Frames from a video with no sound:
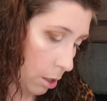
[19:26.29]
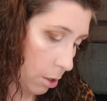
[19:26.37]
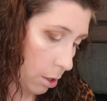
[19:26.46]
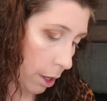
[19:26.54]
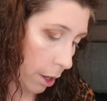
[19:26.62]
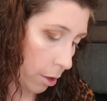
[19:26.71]

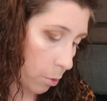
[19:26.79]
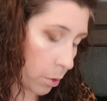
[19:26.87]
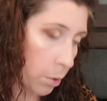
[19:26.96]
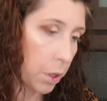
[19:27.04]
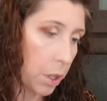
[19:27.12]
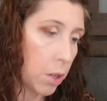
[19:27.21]
to the other
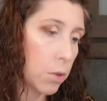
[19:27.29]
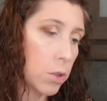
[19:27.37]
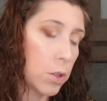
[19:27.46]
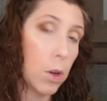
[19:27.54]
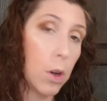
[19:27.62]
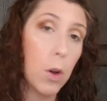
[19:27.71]
one we used,
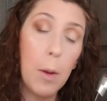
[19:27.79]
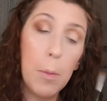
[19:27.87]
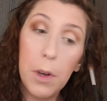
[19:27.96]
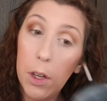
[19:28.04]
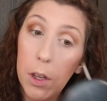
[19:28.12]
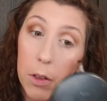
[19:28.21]
so I'm
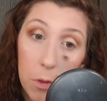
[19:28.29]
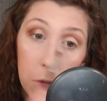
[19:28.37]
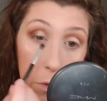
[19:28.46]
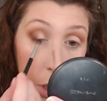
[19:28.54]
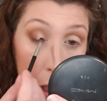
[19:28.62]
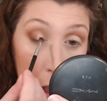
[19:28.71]
going to
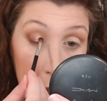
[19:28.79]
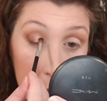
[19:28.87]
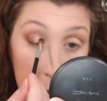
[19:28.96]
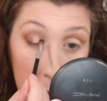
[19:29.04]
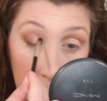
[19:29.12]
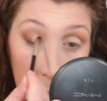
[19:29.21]
finish
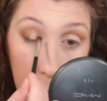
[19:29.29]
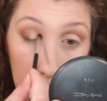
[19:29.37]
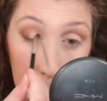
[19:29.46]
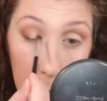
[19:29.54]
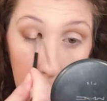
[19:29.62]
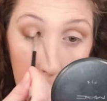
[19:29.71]
this
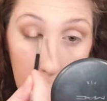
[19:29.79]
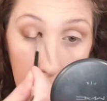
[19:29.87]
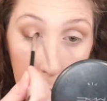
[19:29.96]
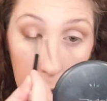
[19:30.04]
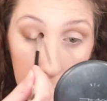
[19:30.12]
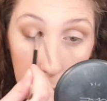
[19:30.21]
up
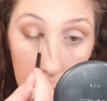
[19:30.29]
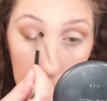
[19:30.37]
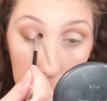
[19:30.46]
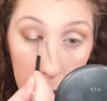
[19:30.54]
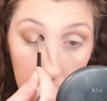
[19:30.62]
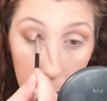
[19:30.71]
and then I'm
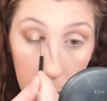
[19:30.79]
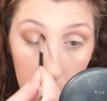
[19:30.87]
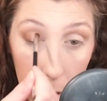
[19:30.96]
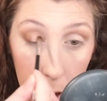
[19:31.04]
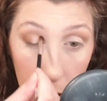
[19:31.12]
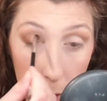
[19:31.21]
going to go in
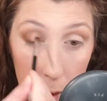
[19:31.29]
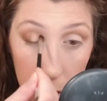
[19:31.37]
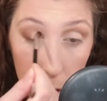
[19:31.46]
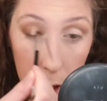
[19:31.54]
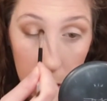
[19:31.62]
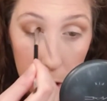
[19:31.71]
with an even
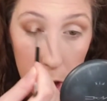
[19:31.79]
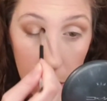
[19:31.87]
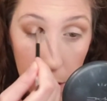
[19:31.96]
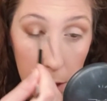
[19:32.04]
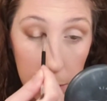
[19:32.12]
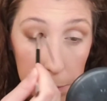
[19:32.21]
darker
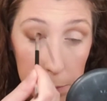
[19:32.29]
shade.